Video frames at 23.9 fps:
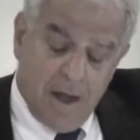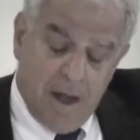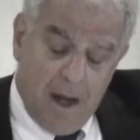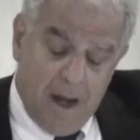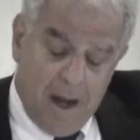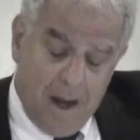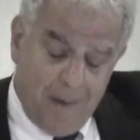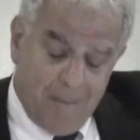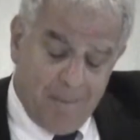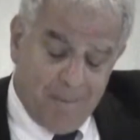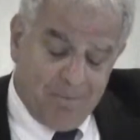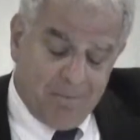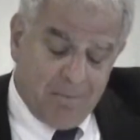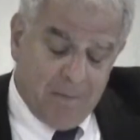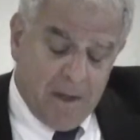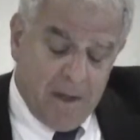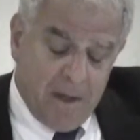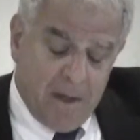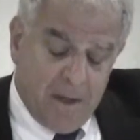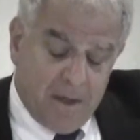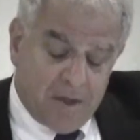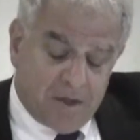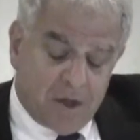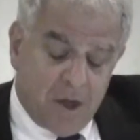
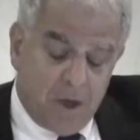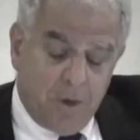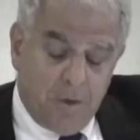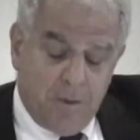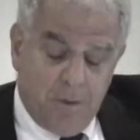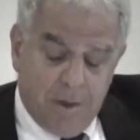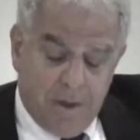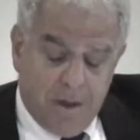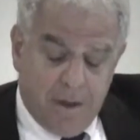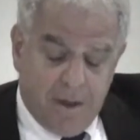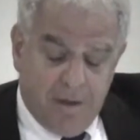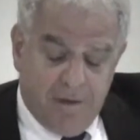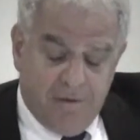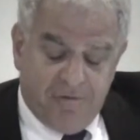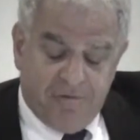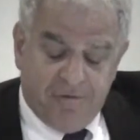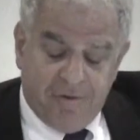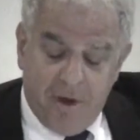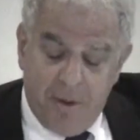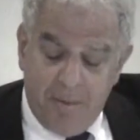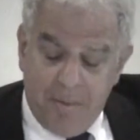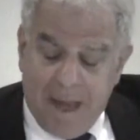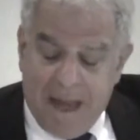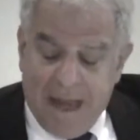So
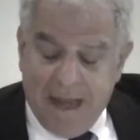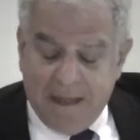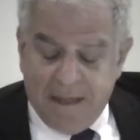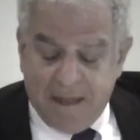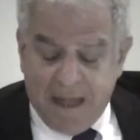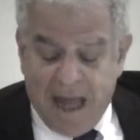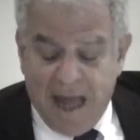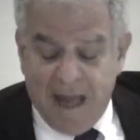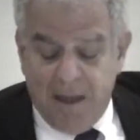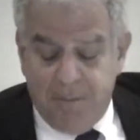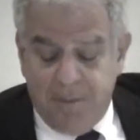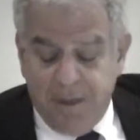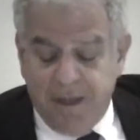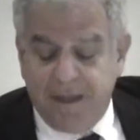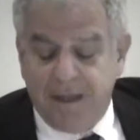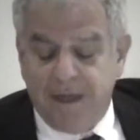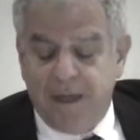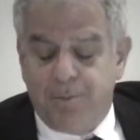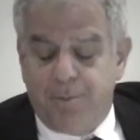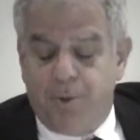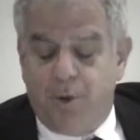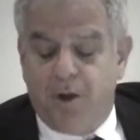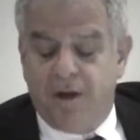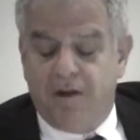from a
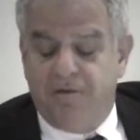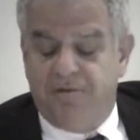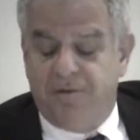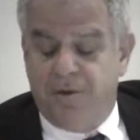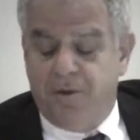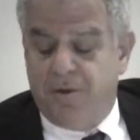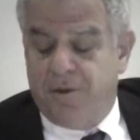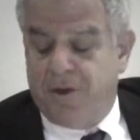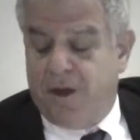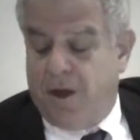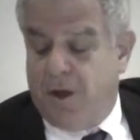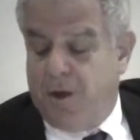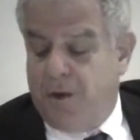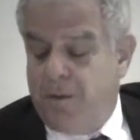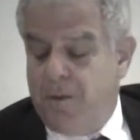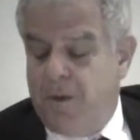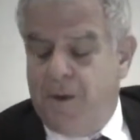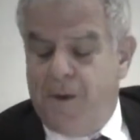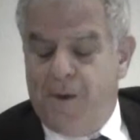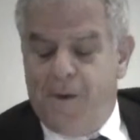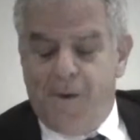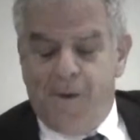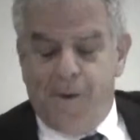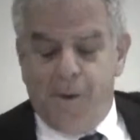liability point of view, though,
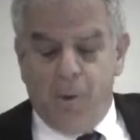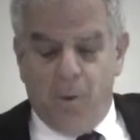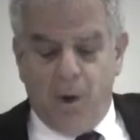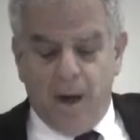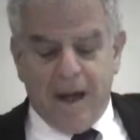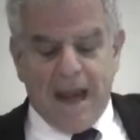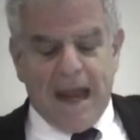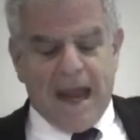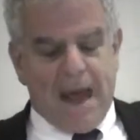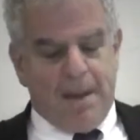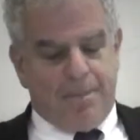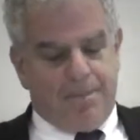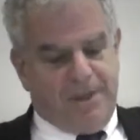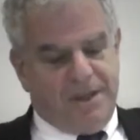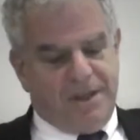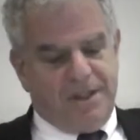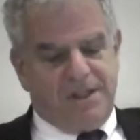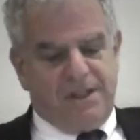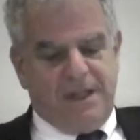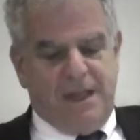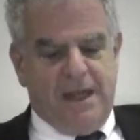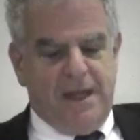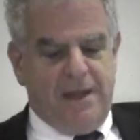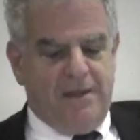what
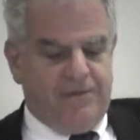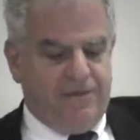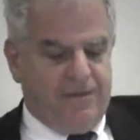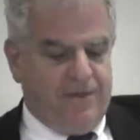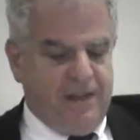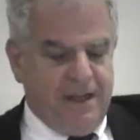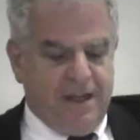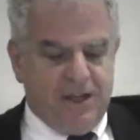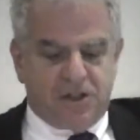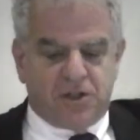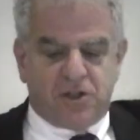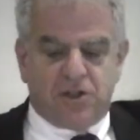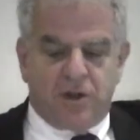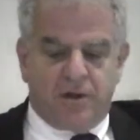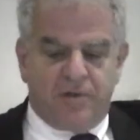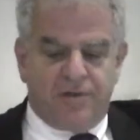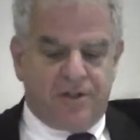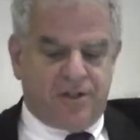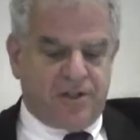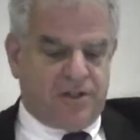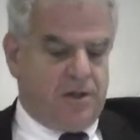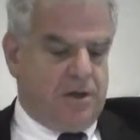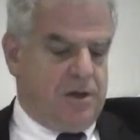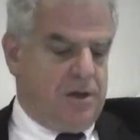happens if the
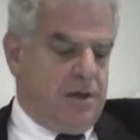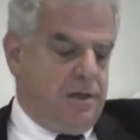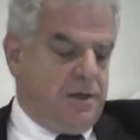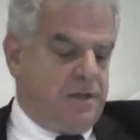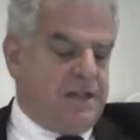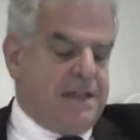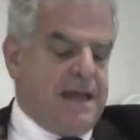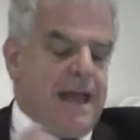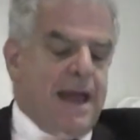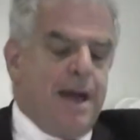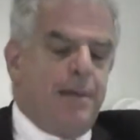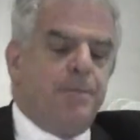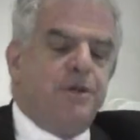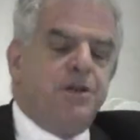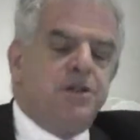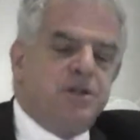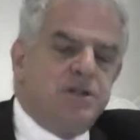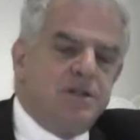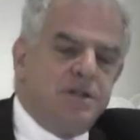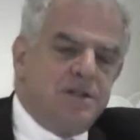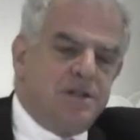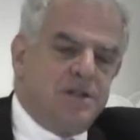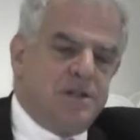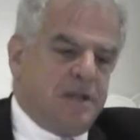servicer
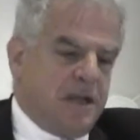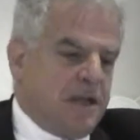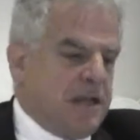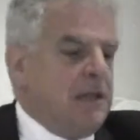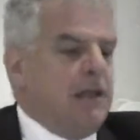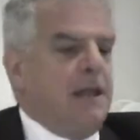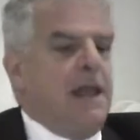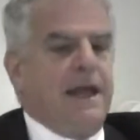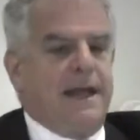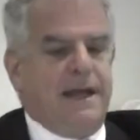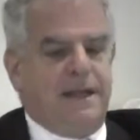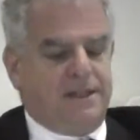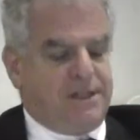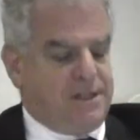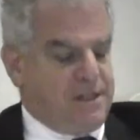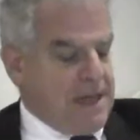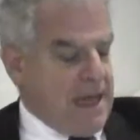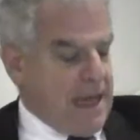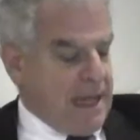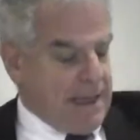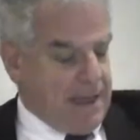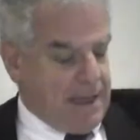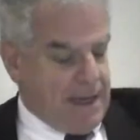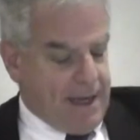damages the client
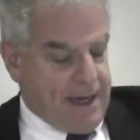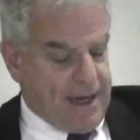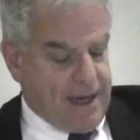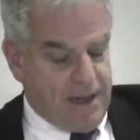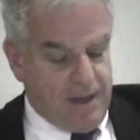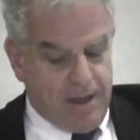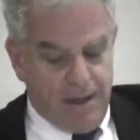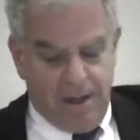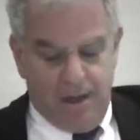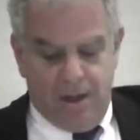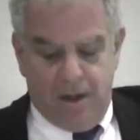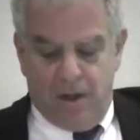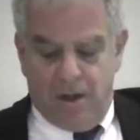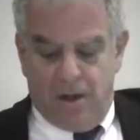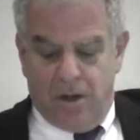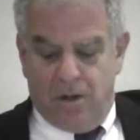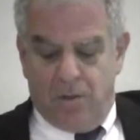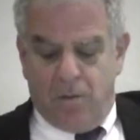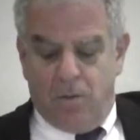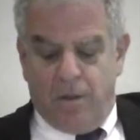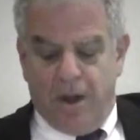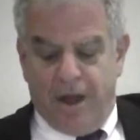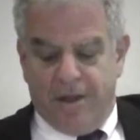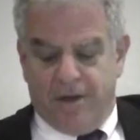satellite,
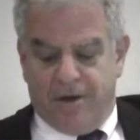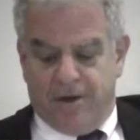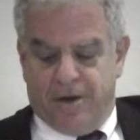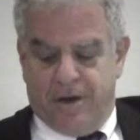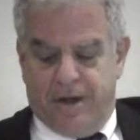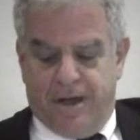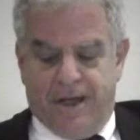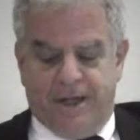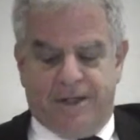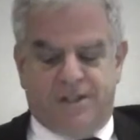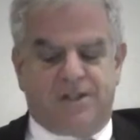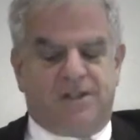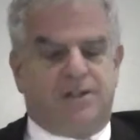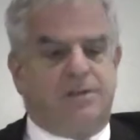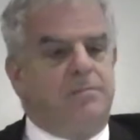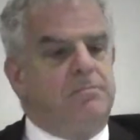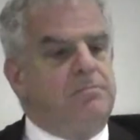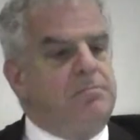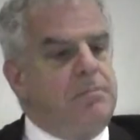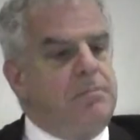whether it's